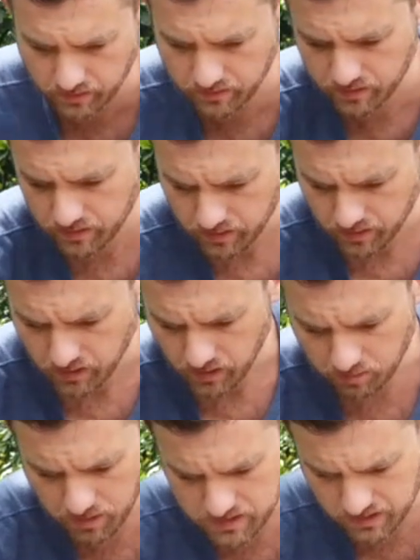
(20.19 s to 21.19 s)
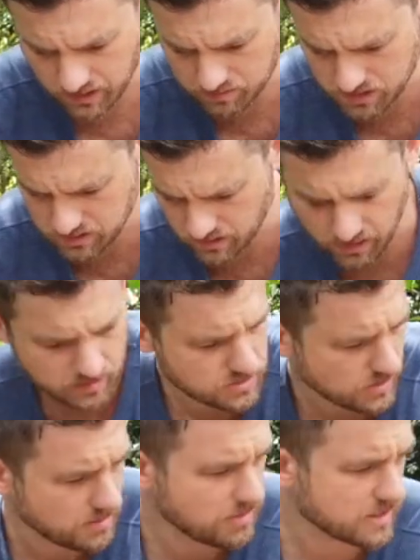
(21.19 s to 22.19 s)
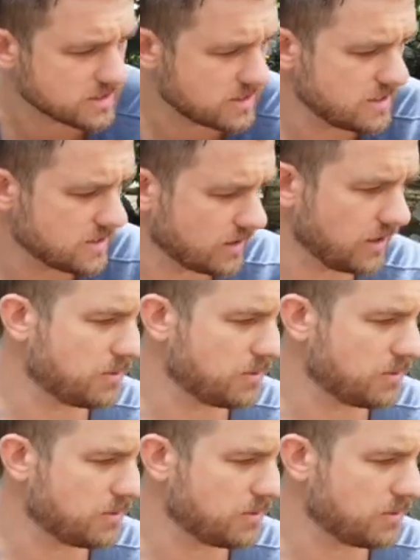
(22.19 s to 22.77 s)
in. And basically, I'm just kind of trying to make a seasoned